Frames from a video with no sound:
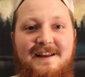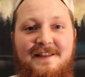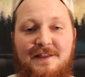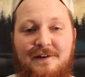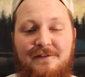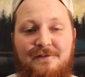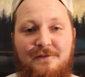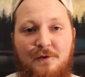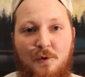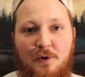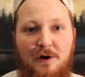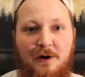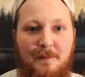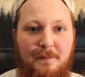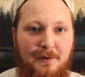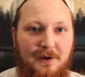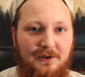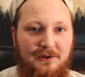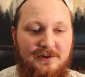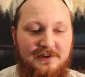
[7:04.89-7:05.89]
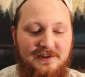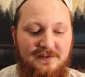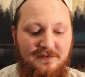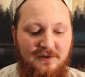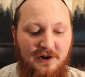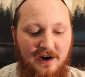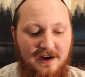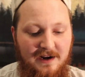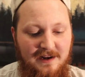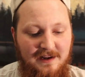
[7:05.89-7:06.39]
The 4 pillars of
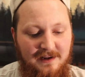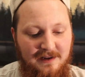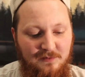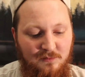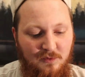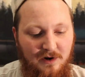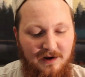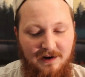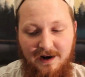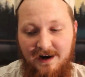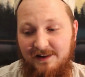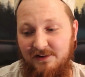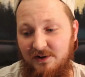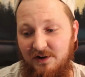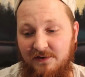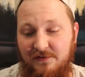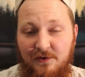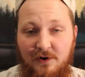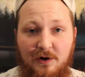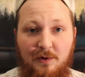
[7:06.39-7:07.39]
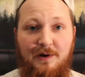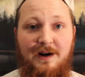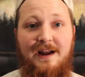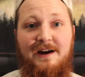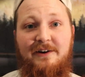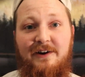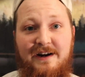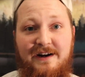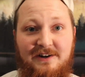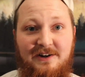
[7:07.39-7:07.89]
grading and what I look for when I
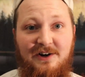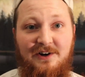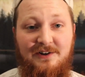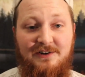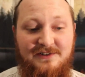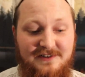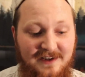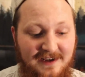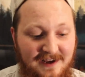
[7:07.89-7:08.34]
grade cards.